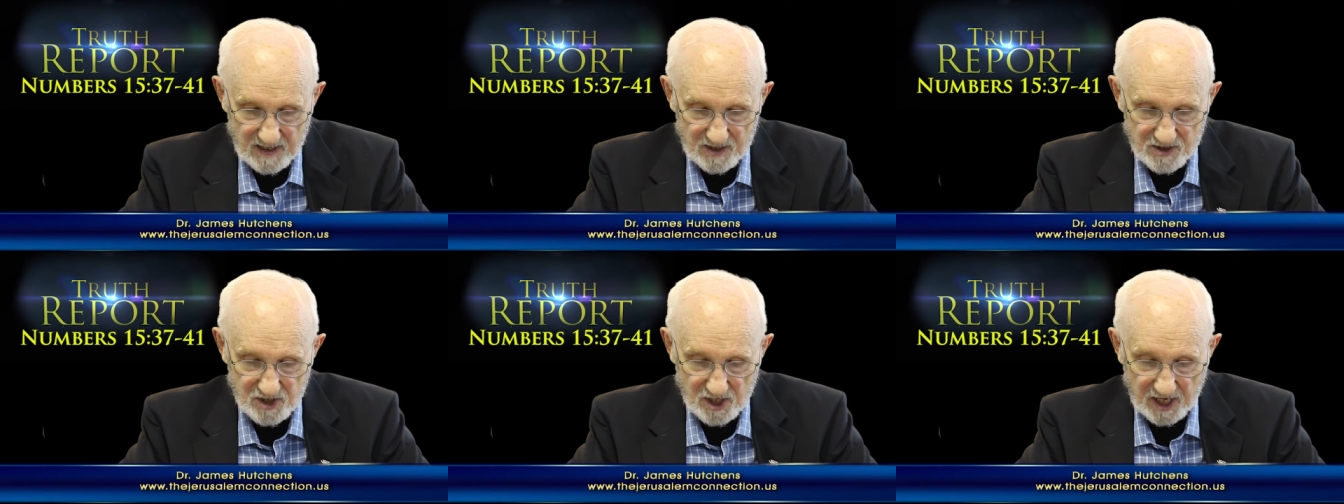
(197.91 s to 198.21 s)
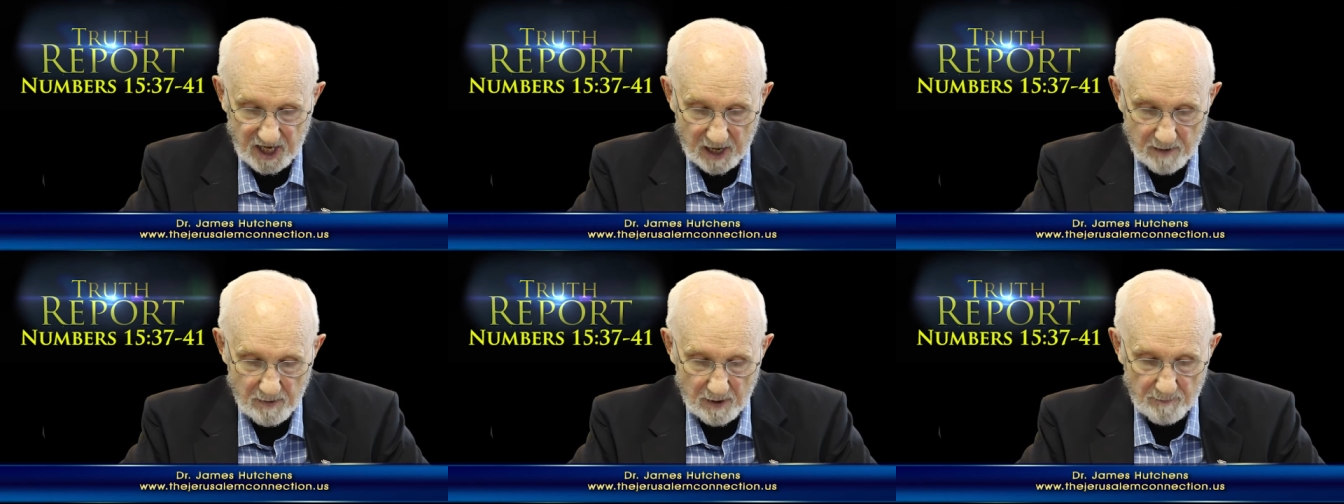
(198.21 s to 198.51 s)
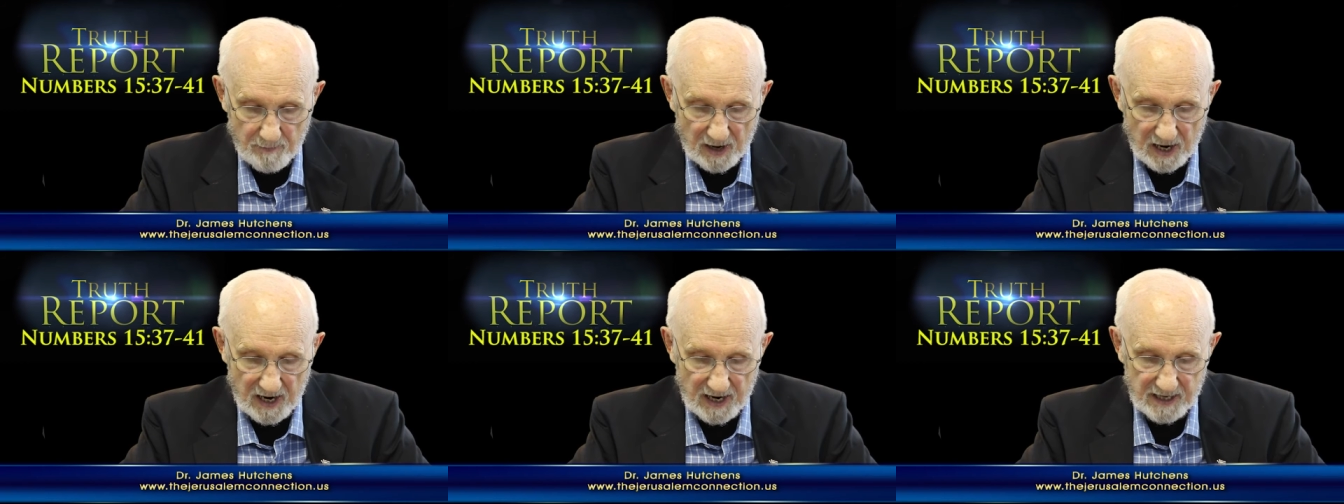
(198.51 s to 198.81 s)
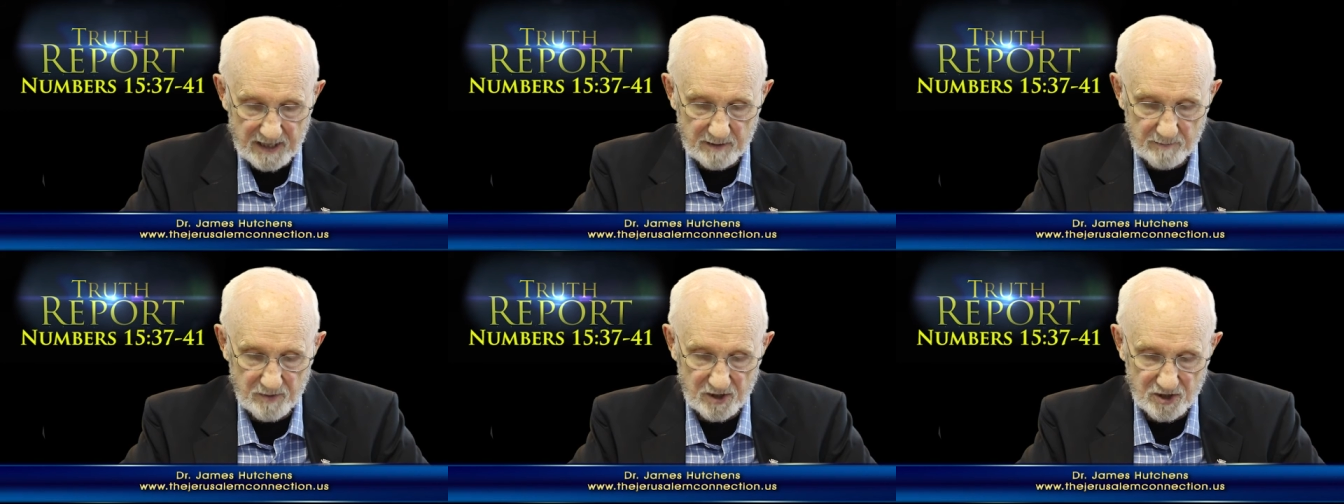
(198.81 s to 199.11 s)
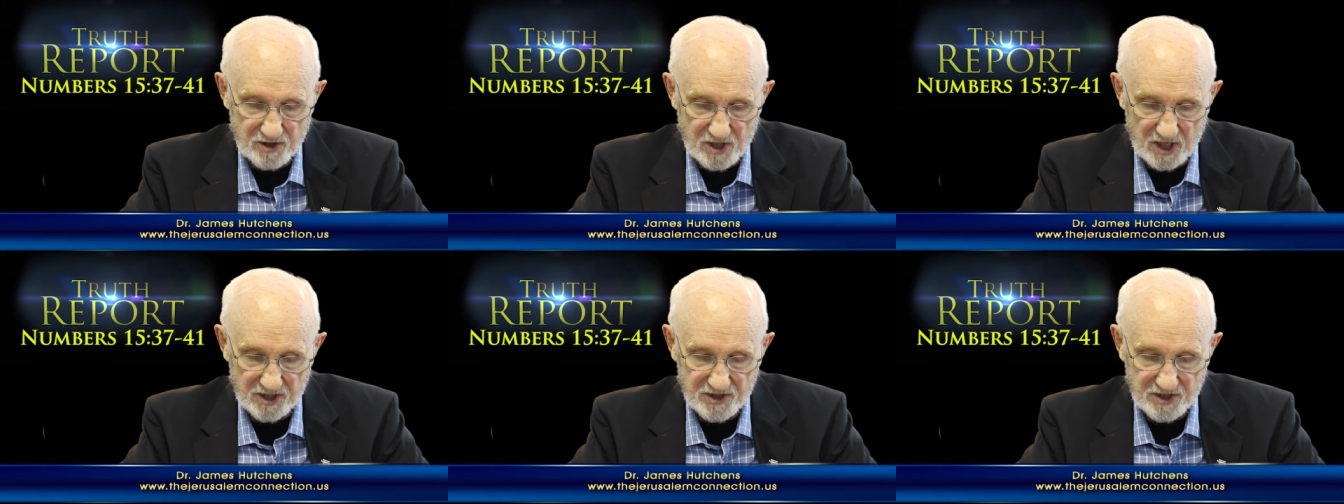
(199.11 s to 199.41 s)
She came up behind him to
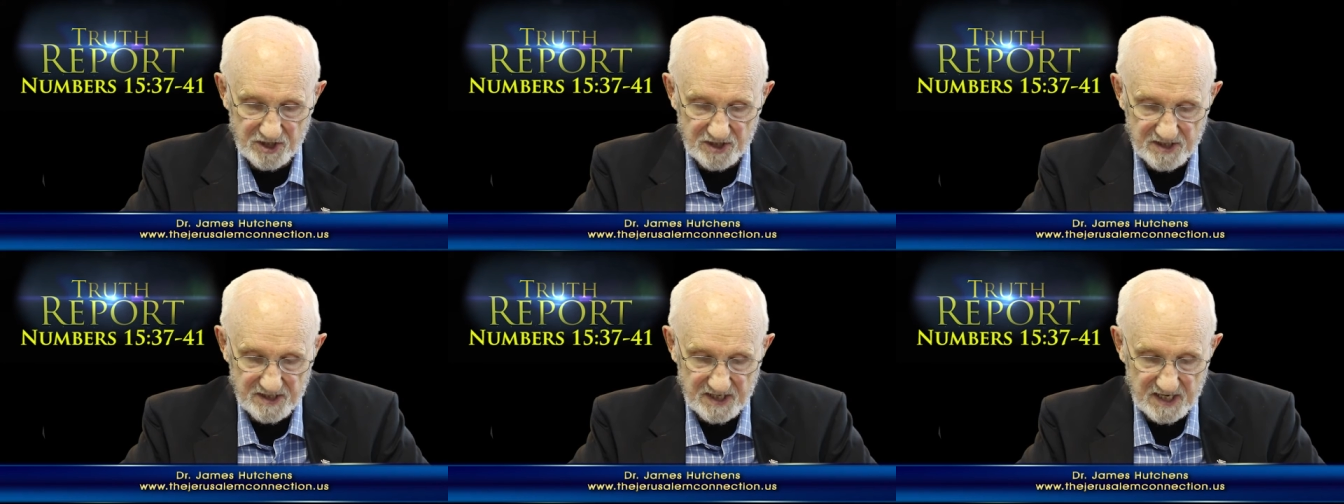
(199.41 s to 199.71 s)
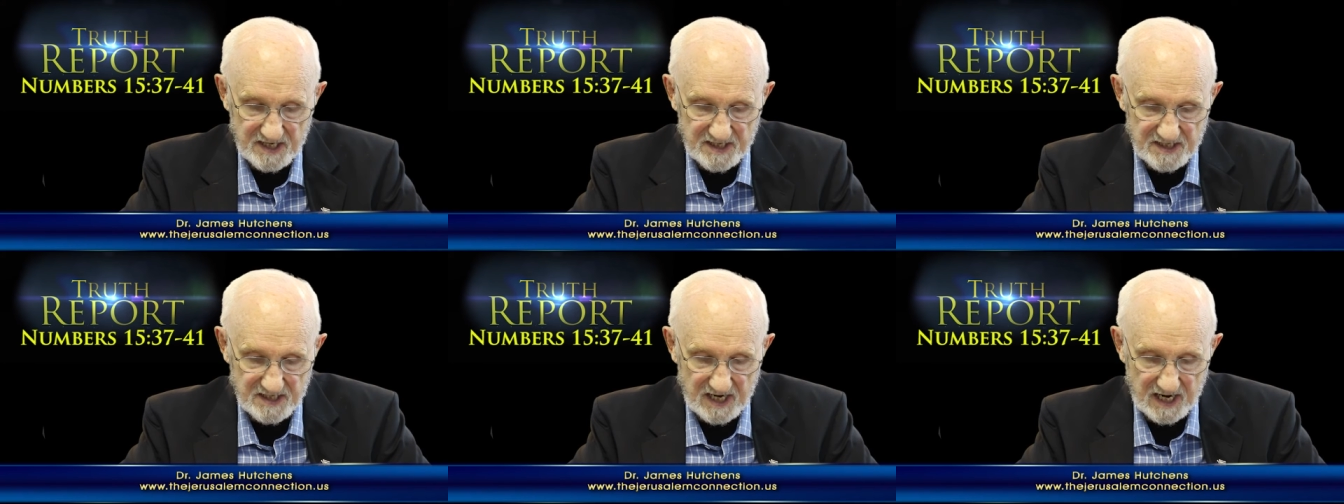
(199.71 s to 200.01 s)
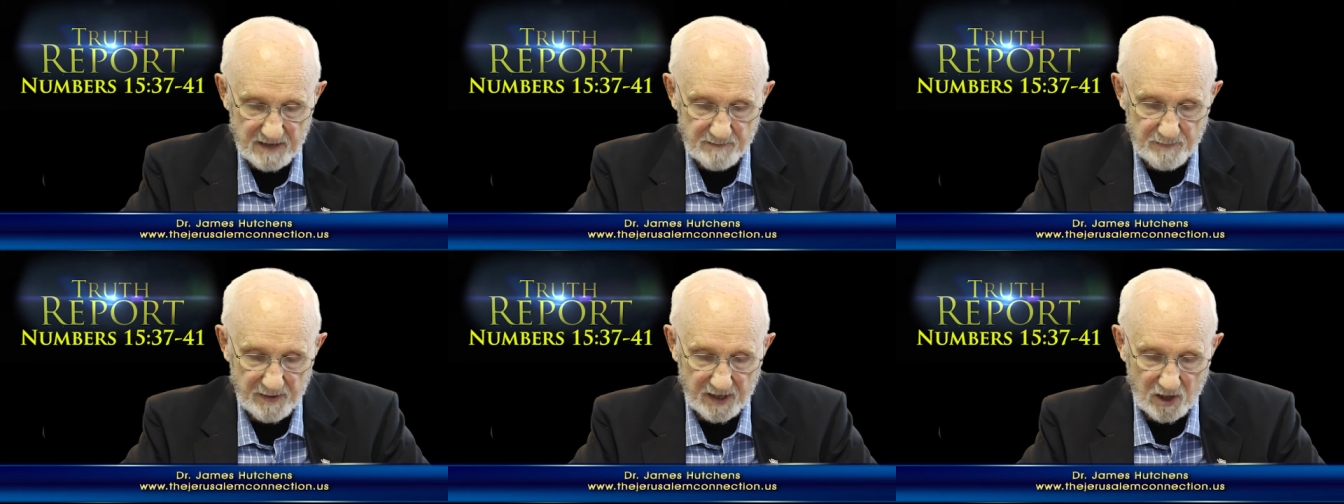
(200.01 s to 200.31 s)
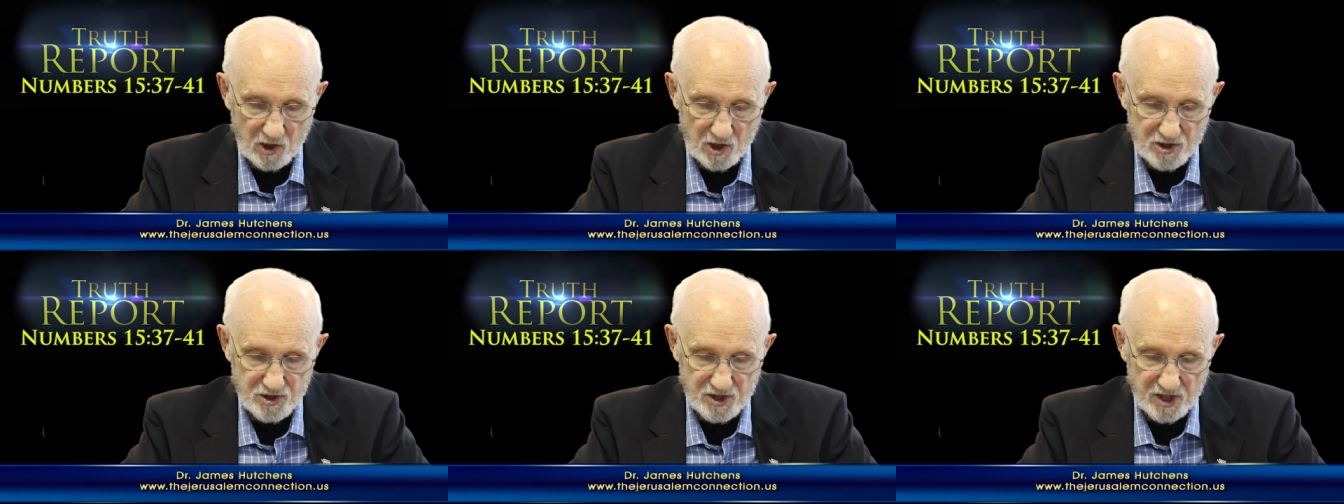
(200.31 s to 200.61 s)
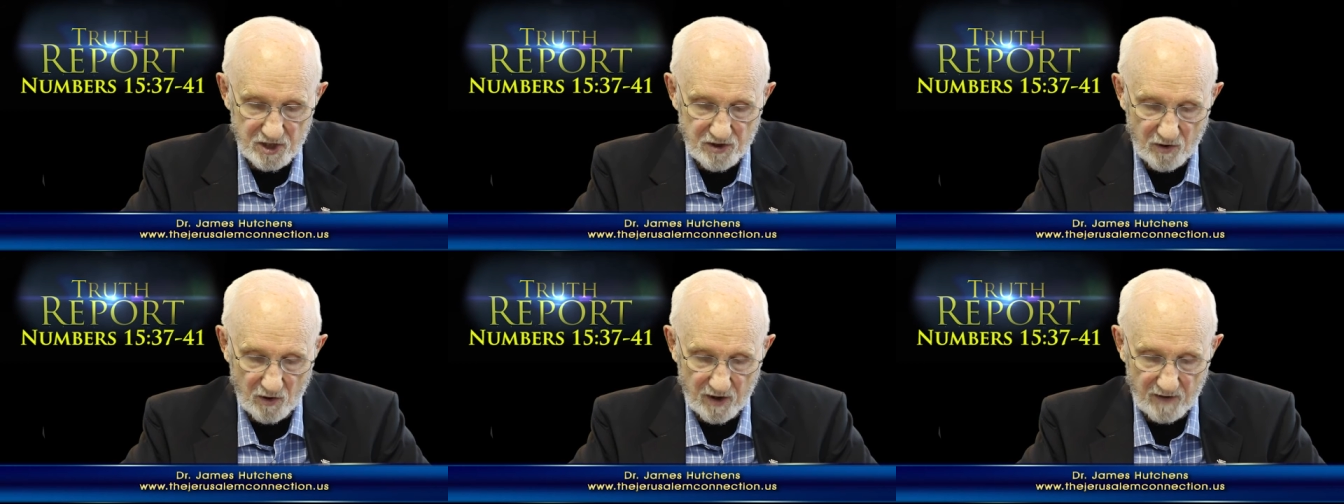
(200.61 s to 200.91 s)
touch his tzitzit because
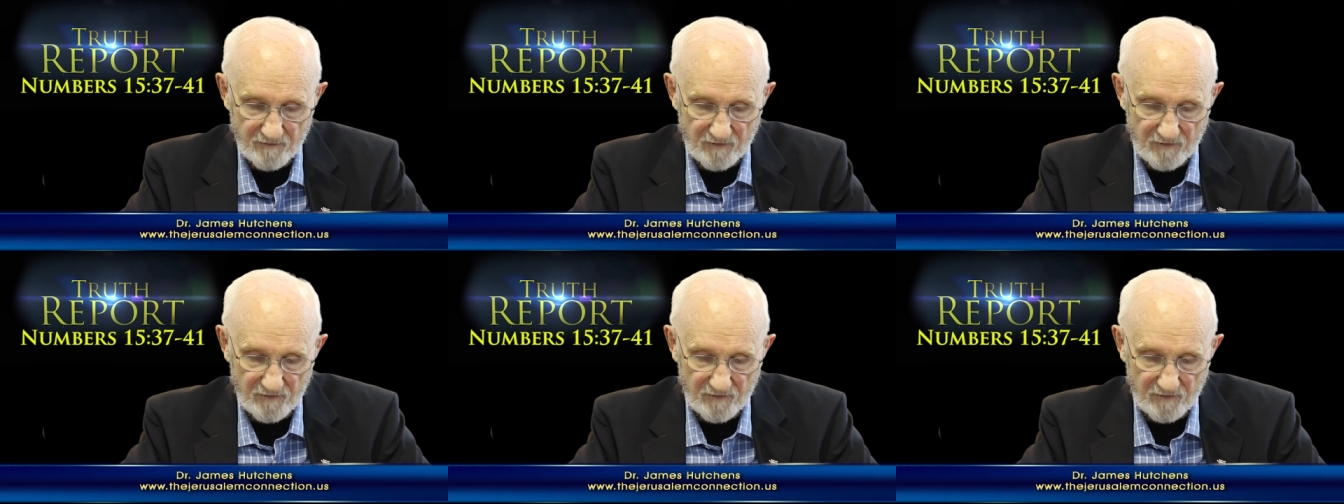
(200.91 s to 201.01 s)
she thought,